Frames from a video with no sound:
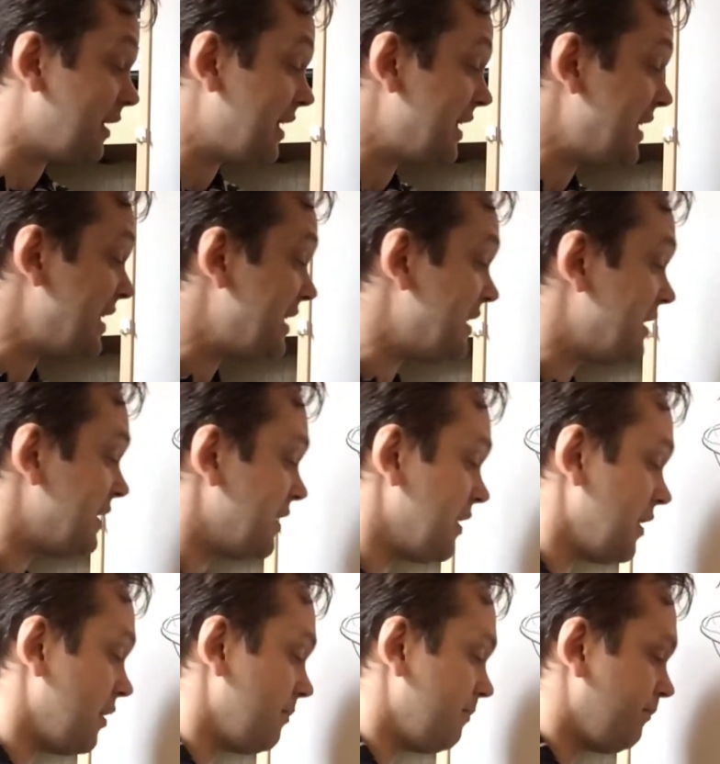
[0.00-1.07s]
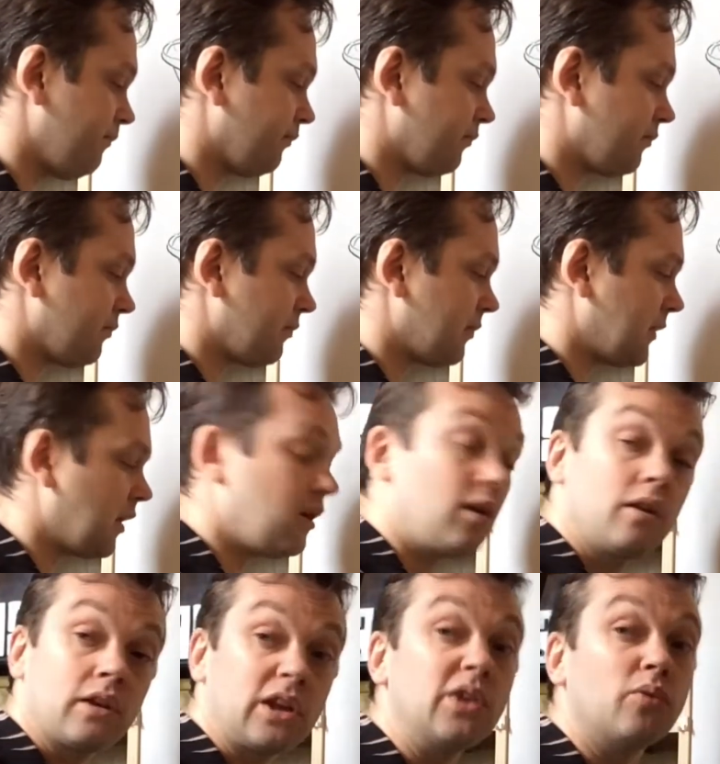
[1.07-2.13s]
E.
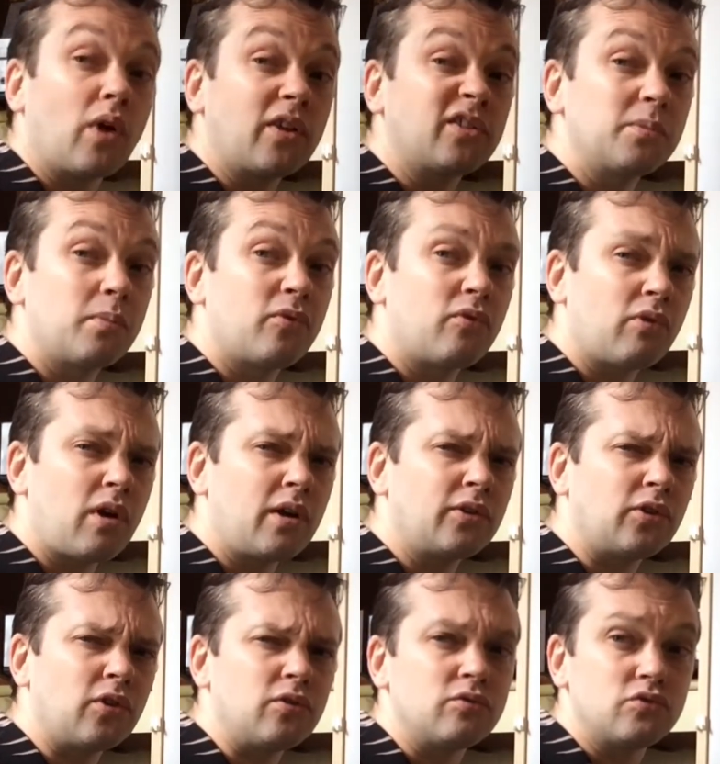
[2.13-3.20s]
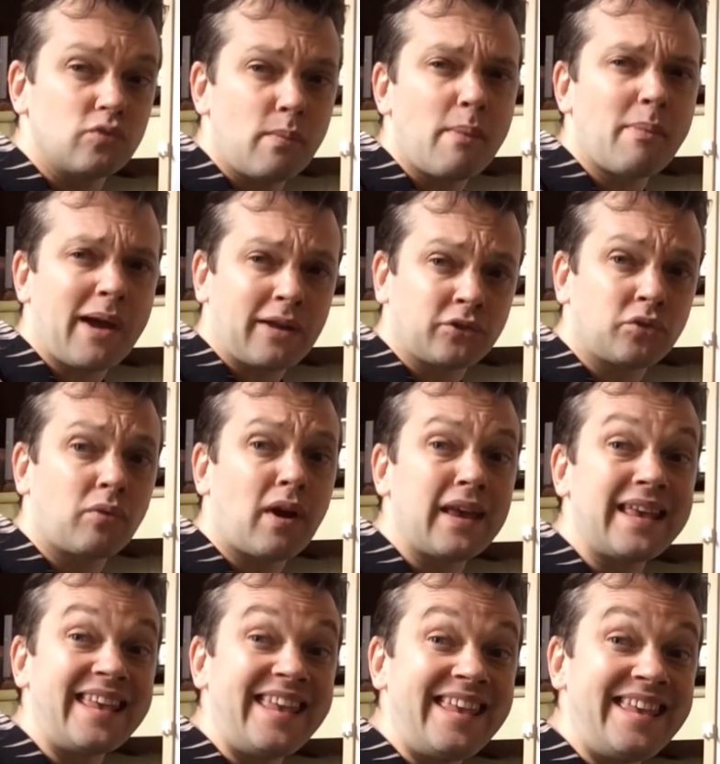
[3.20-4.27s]
Can you write it before I do? Remember how to
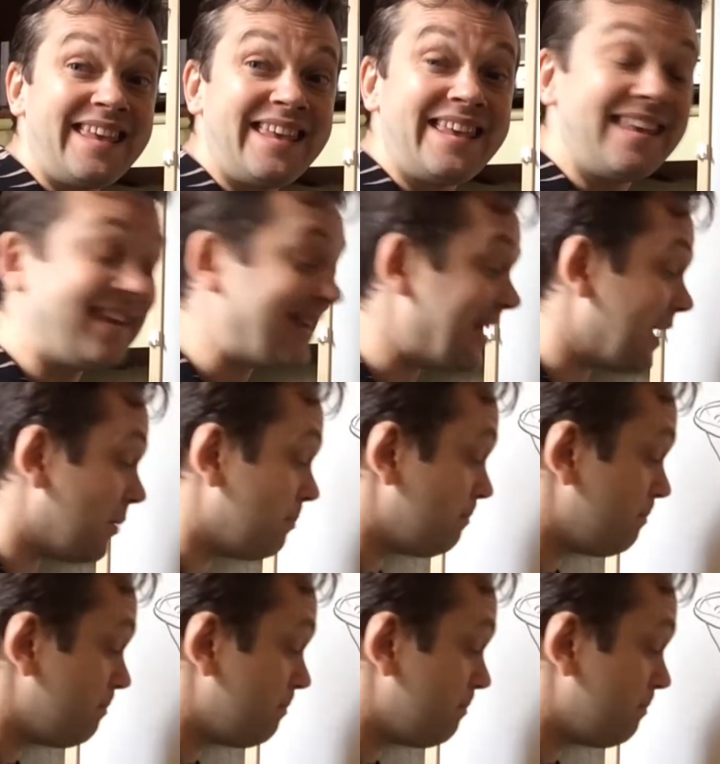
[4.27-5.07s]
write E.